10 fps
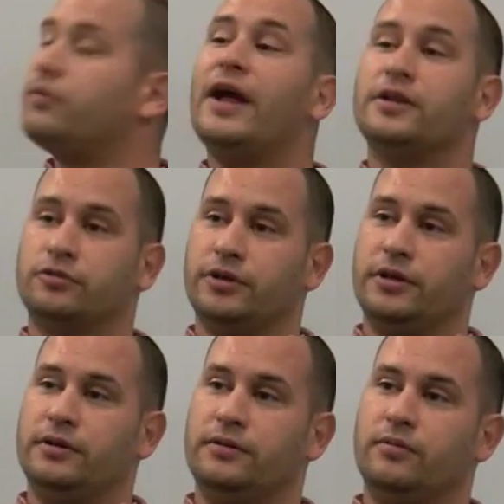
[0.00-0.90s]
strategy.
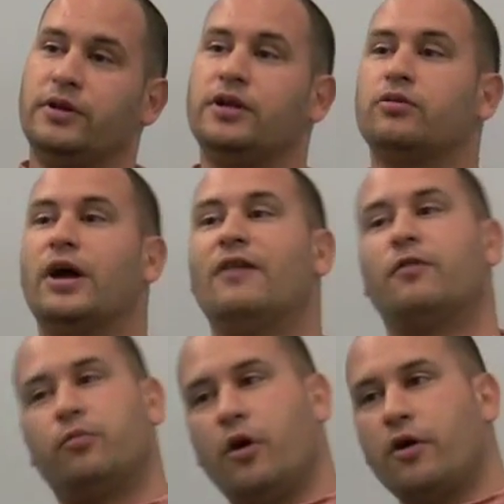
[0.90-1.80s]
We need to have
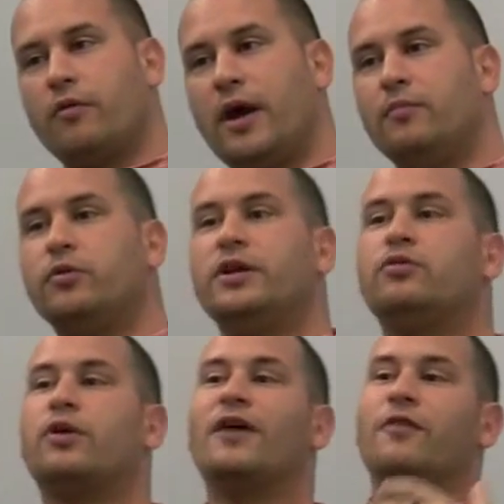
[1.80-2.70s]
a program, we
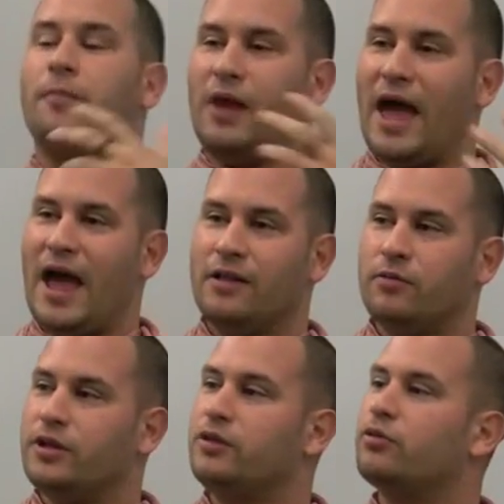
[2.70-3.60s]
need to have a plan,
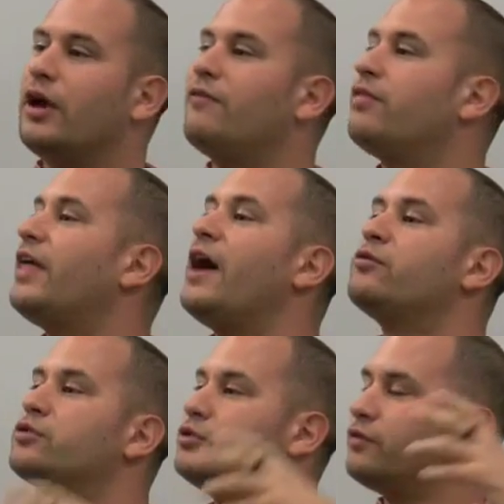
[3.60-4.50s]
we need to have
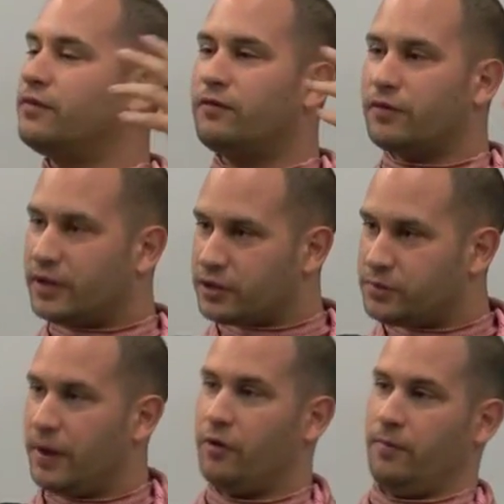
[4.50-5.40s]
thousands of different
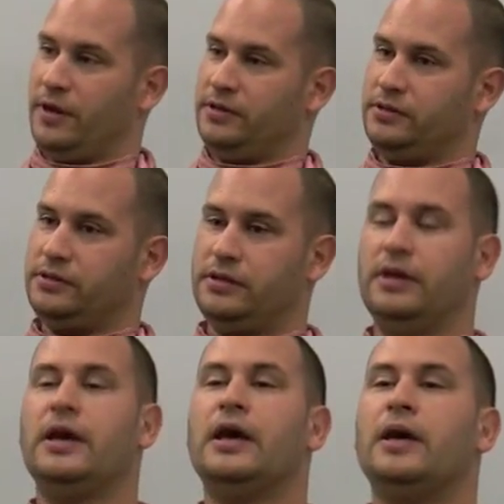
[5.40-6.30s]
experiments.
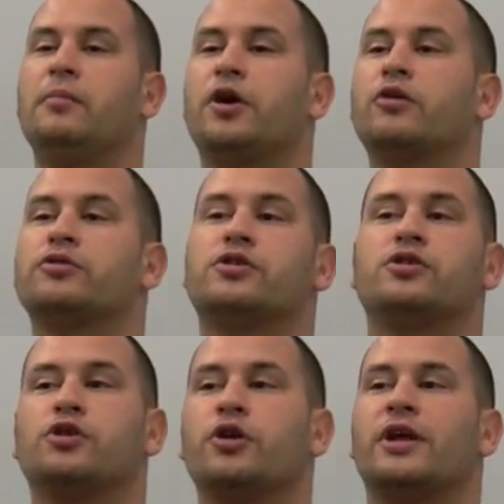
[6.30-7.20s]
Because this
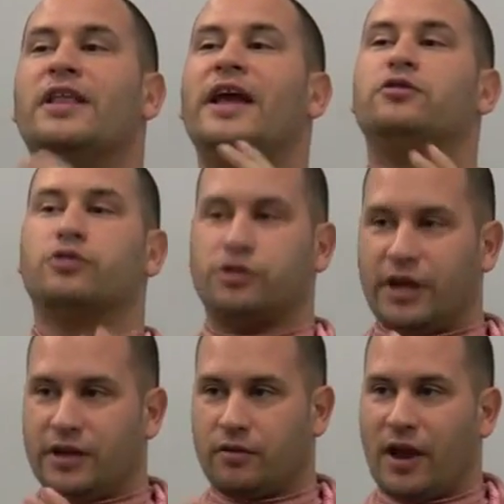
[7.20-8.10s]
is not a
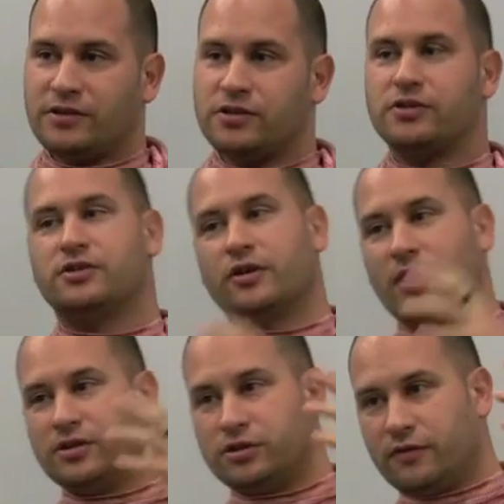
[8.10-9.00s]
nation-state crisis, it's a
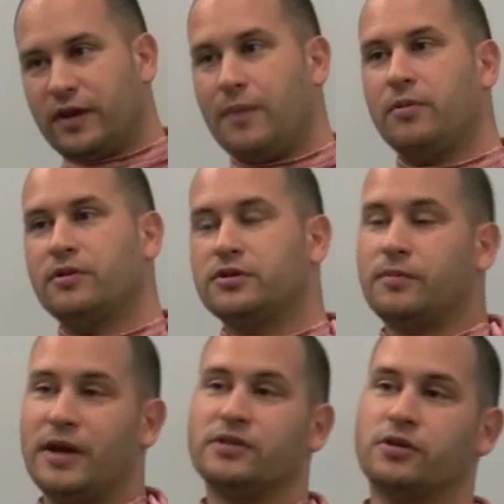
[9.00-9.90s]
crisis of
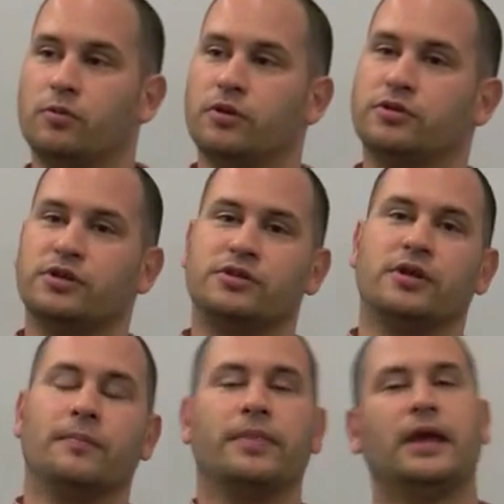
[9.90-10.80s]
capitalism as a world
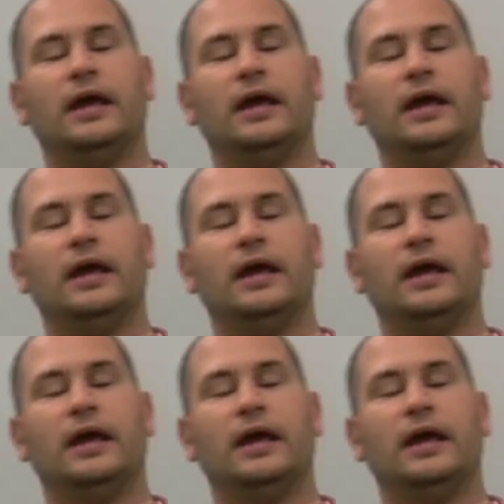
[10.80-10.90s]
system.